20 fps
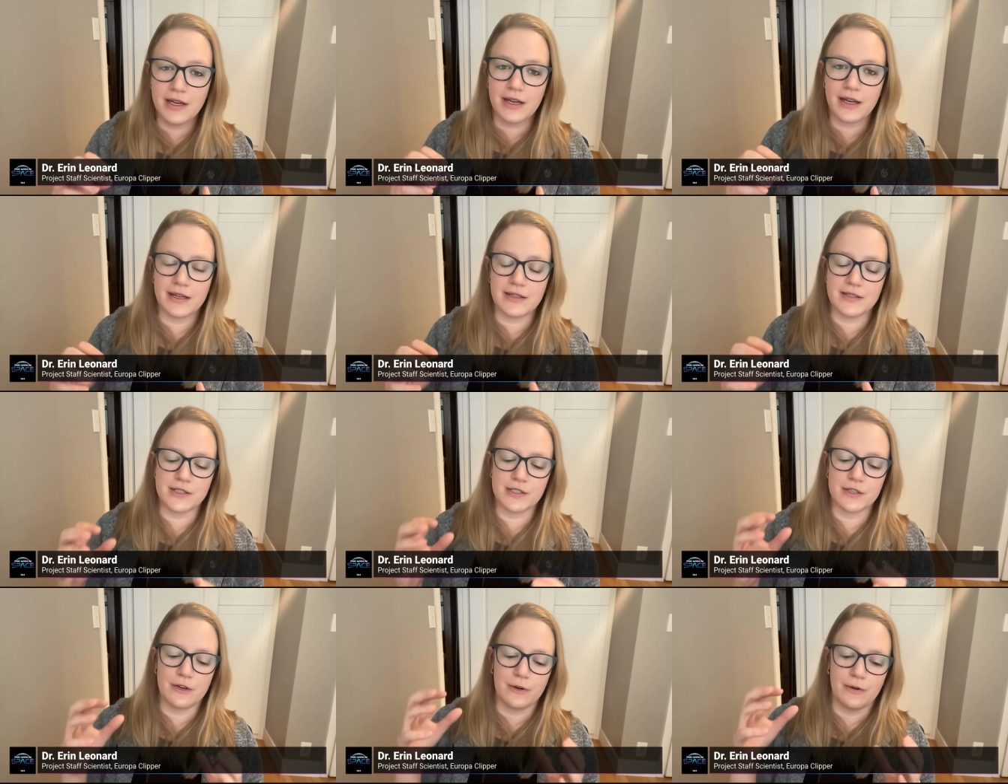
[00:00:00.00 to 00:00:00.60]

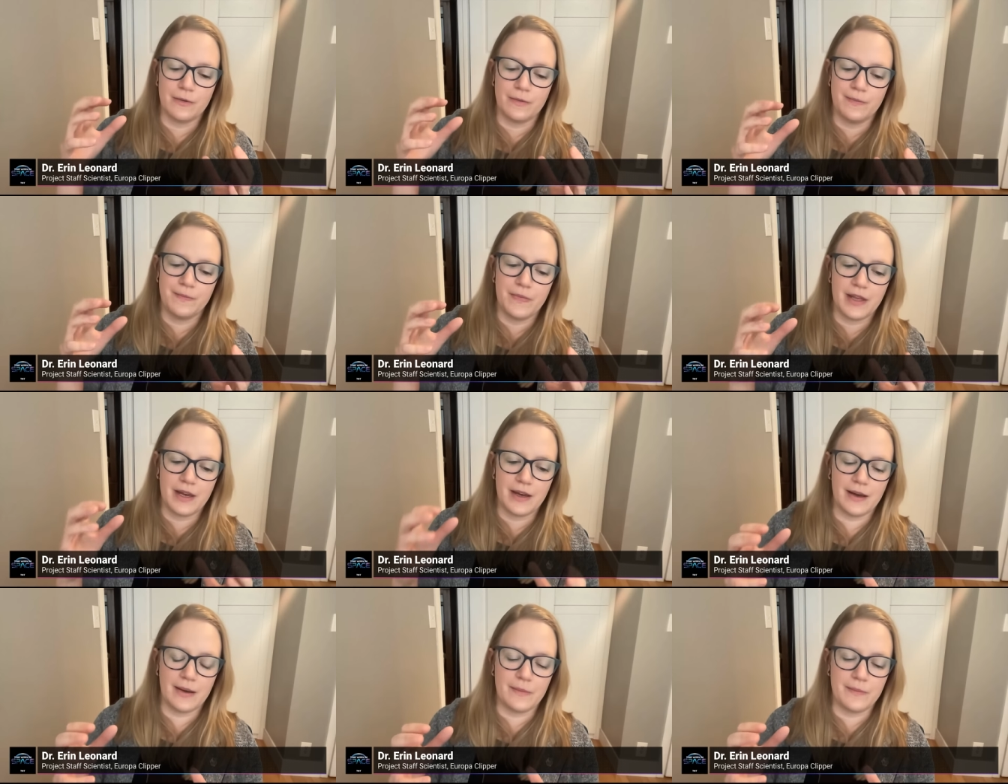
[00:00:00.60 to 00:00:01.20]
And so
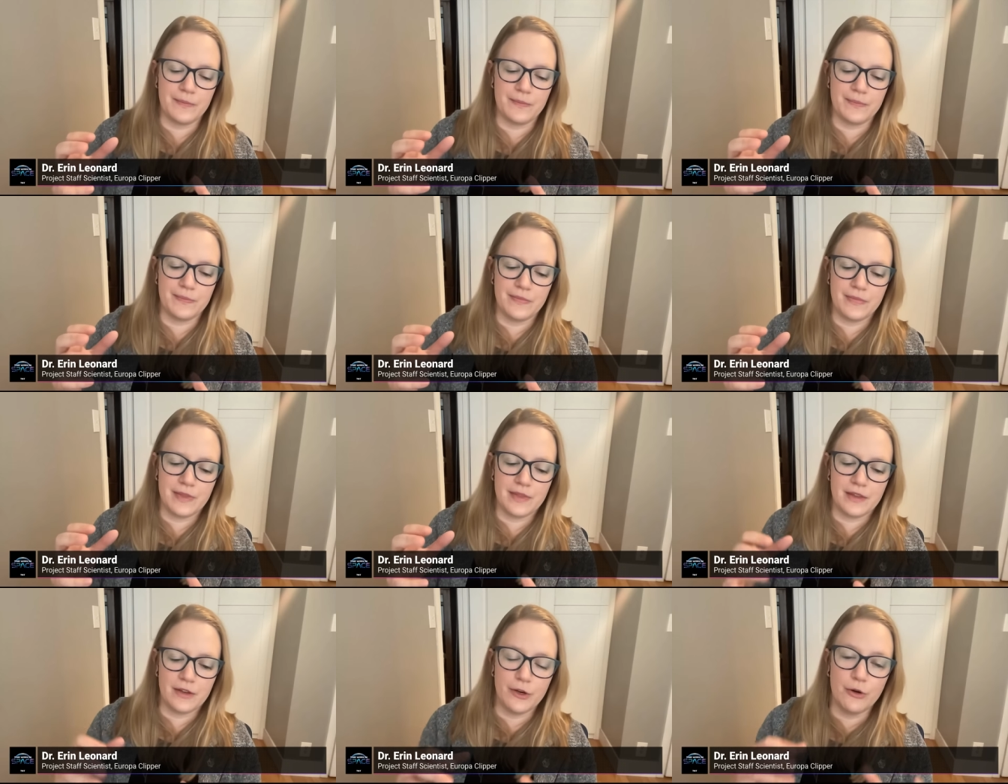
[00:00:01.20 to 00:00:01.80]

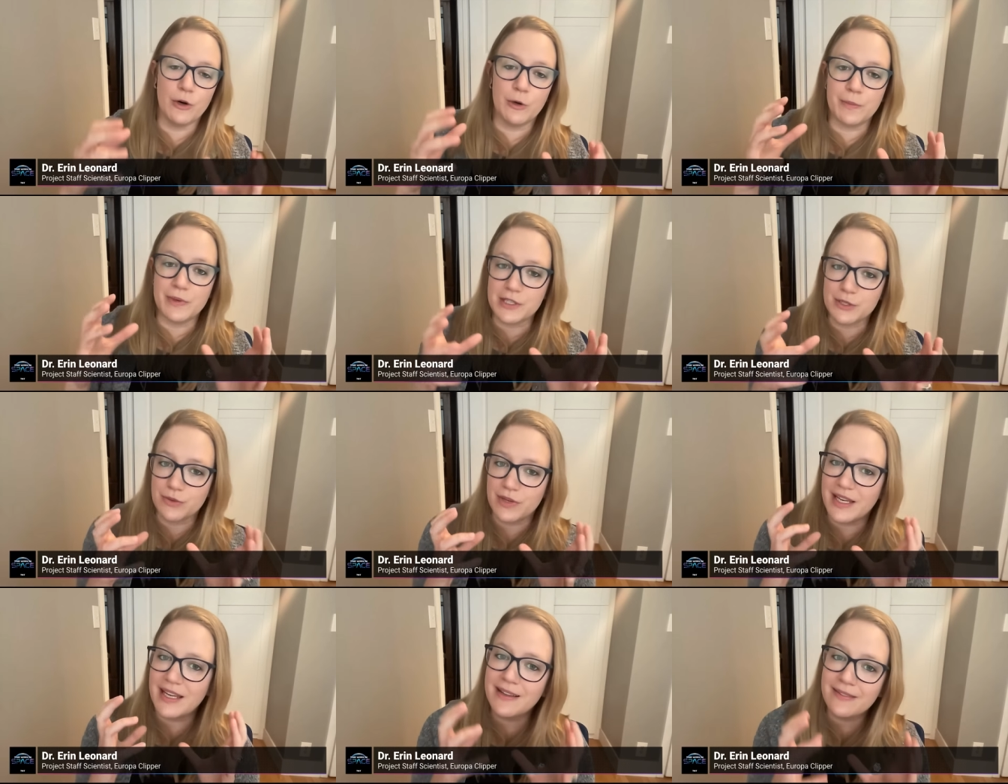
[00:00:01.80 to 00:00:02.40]
Europa
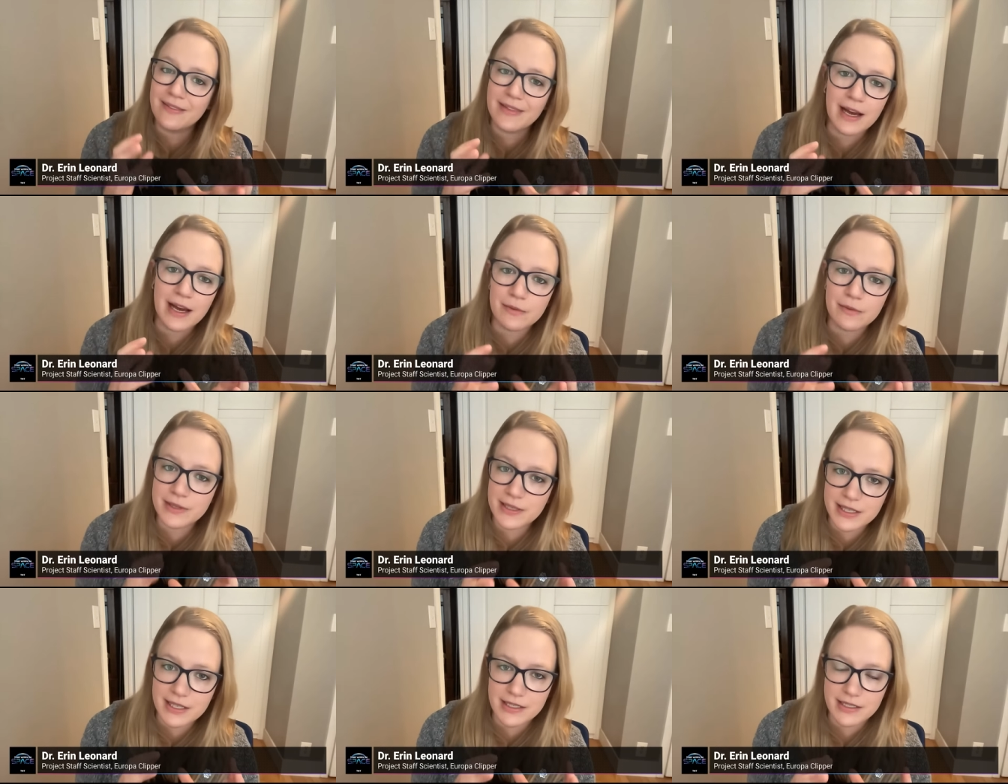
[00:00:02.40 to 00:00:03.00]
is in that
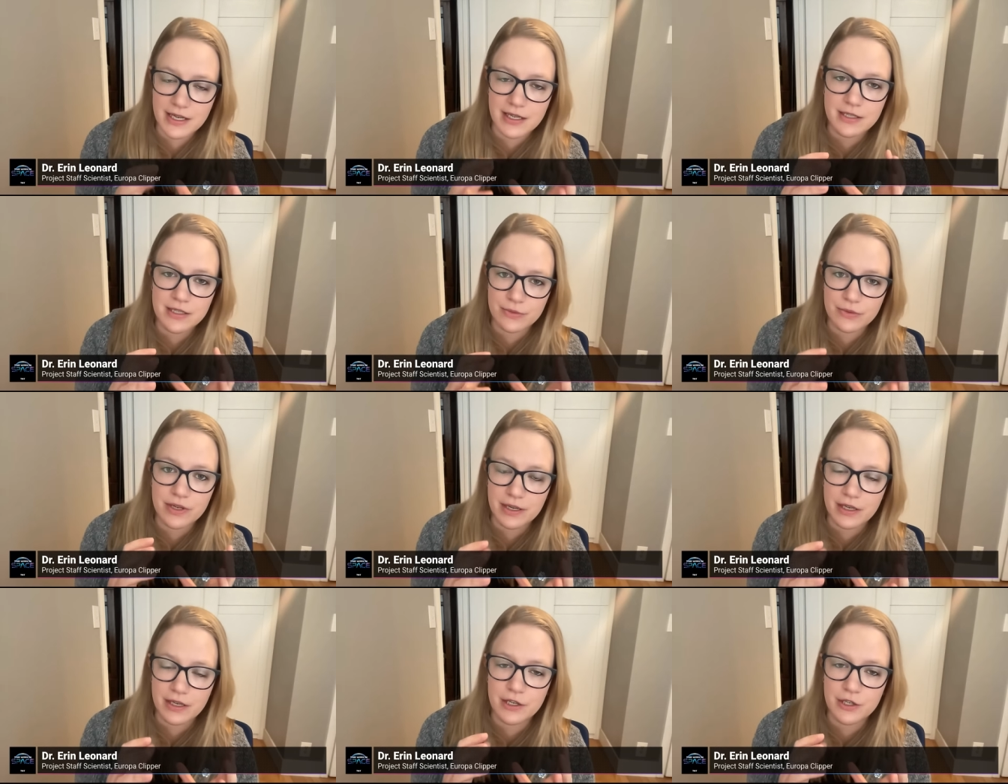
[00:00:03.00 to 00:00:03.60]
really intense
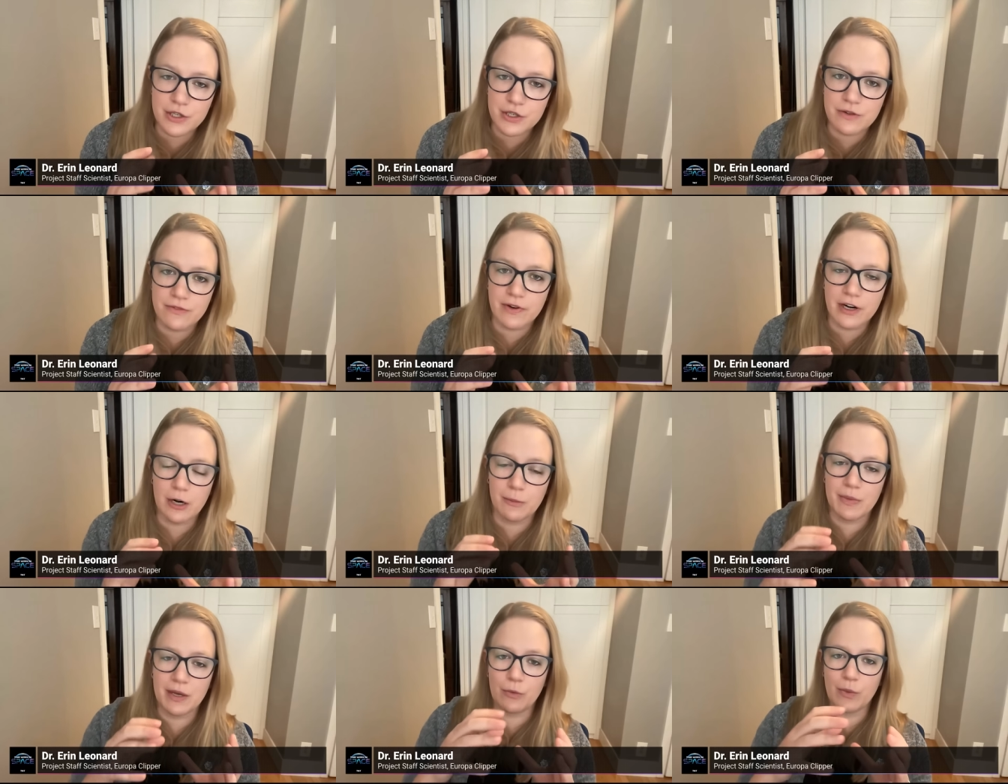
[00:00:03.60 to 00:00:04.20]
radiation
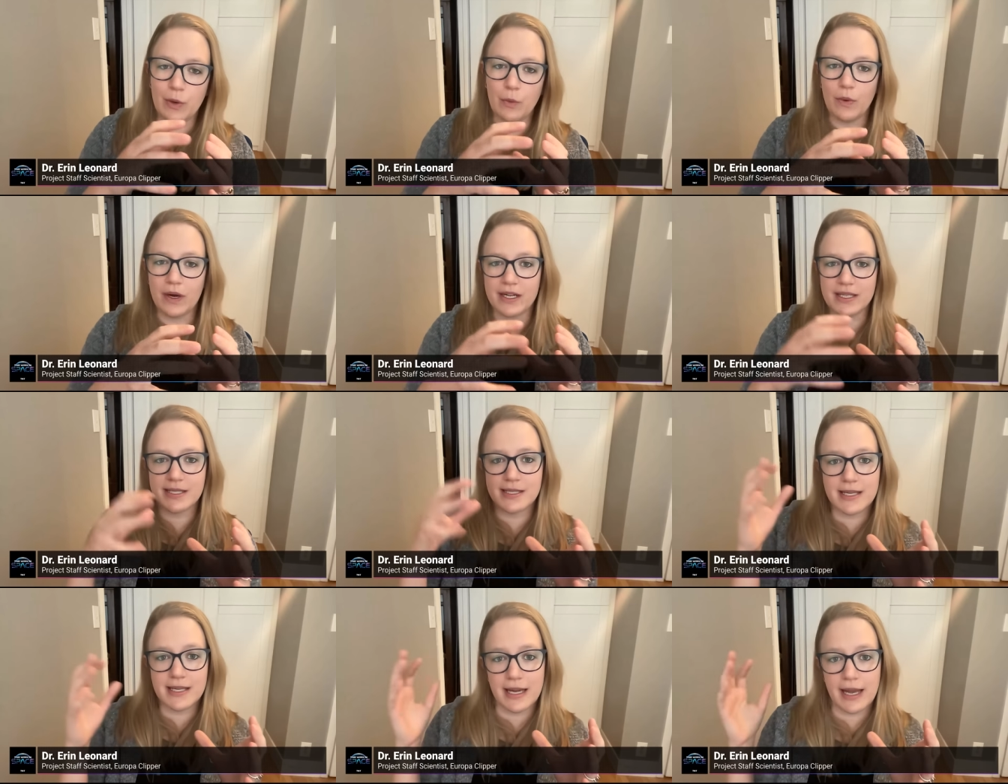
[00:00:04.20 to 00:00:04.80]
environment. We want to
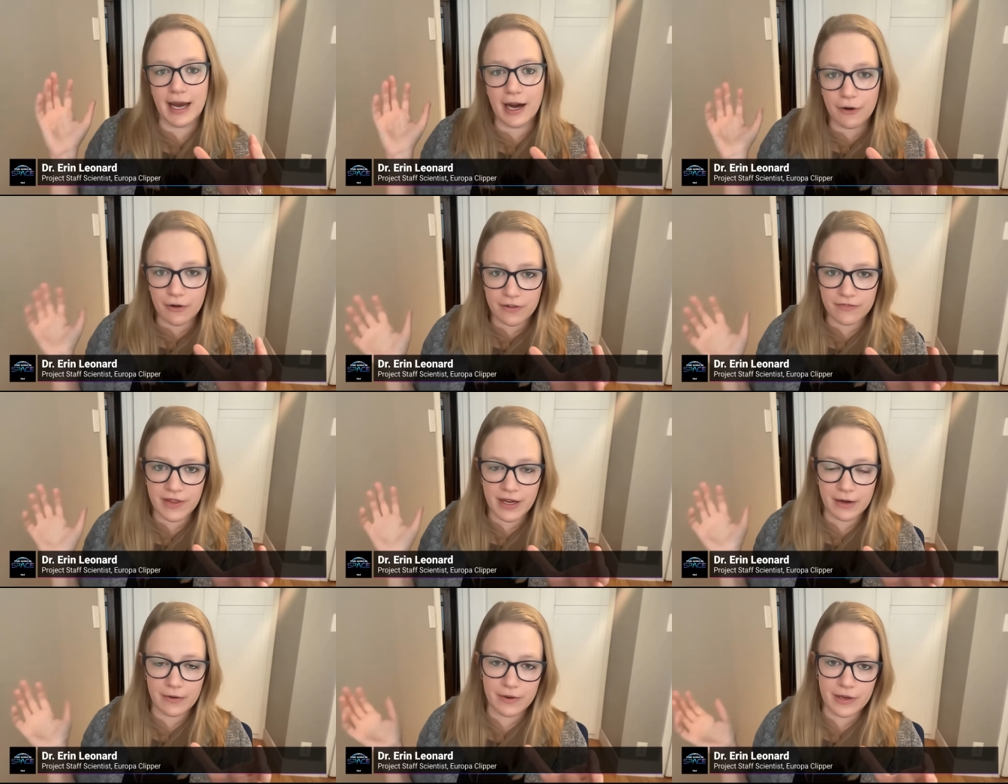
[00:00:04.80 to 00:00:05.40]
stay out of
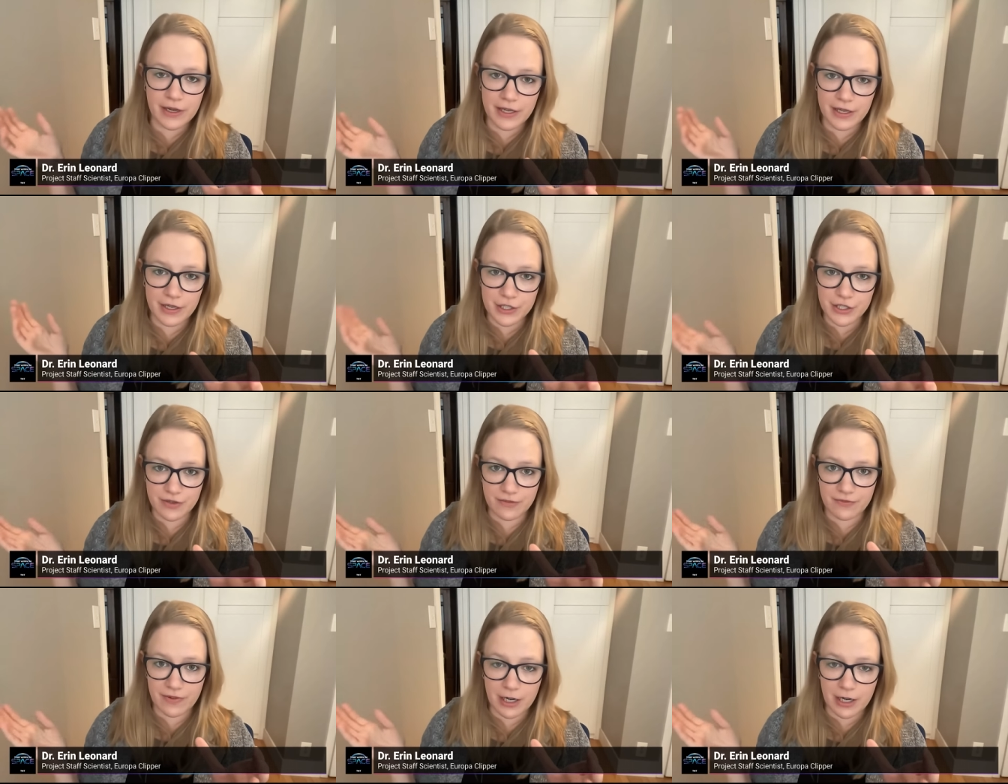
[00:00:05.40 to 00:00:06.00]
that
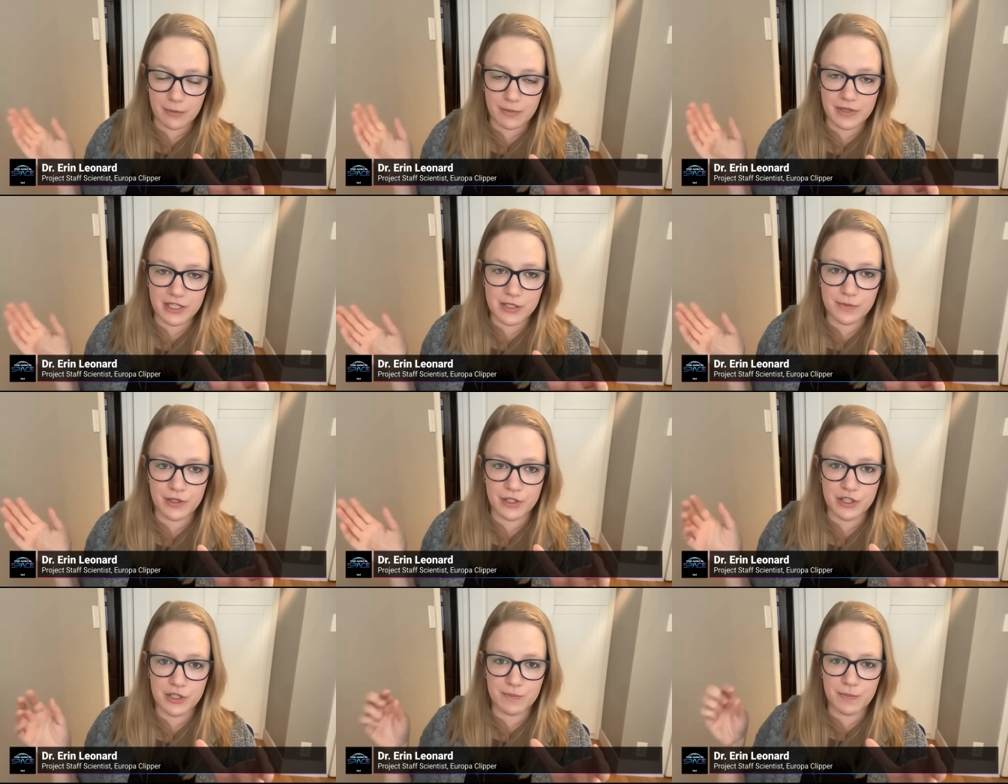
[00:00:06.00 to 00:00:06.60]
radiation environment as
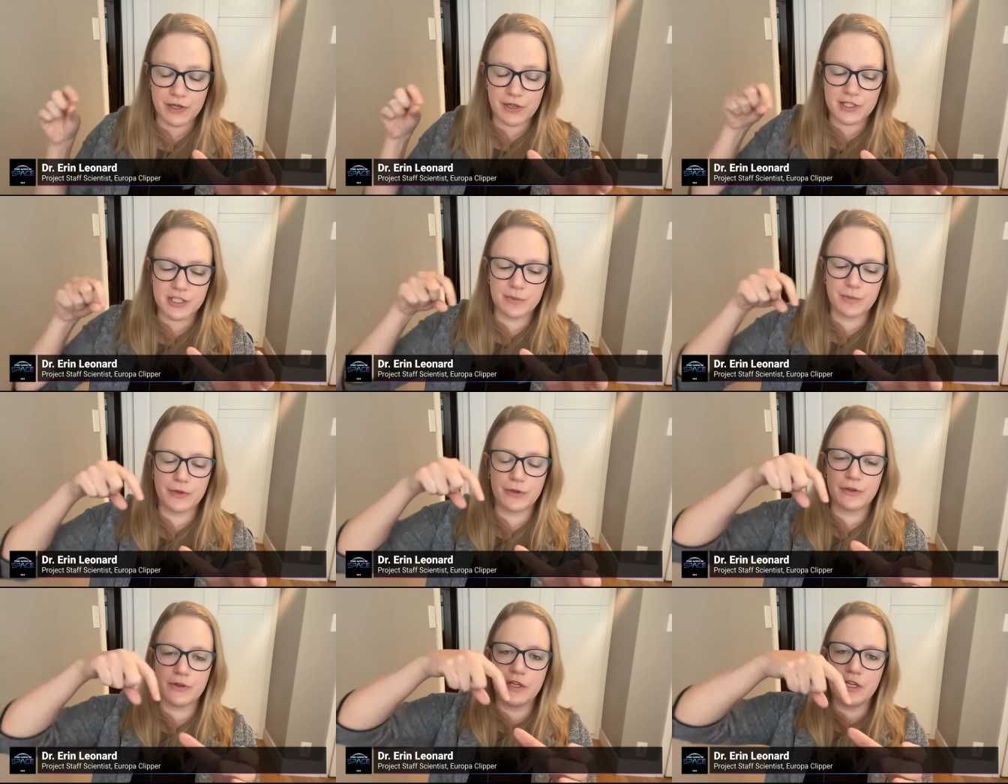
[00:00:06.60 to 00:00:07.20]
much as possible.